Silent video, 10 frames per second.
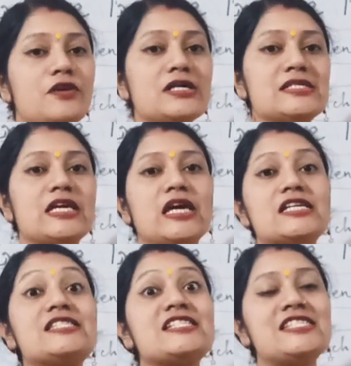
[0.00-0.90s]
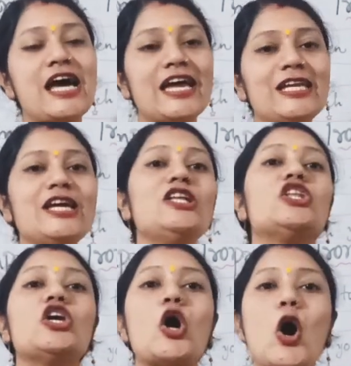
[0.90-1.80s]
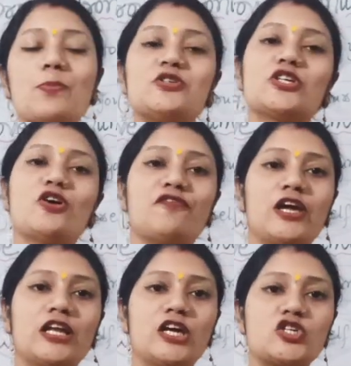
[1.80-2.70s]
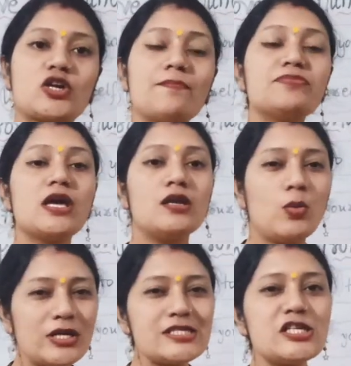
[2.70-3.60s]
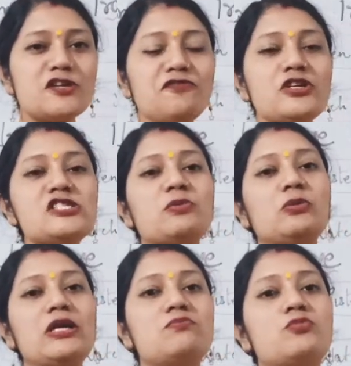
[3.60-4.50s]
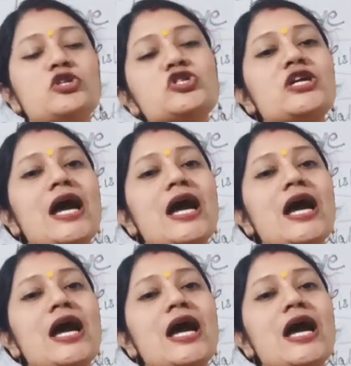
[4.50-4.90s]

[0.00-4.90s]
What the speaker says: first thing is deciding the option of English. What is the difference between British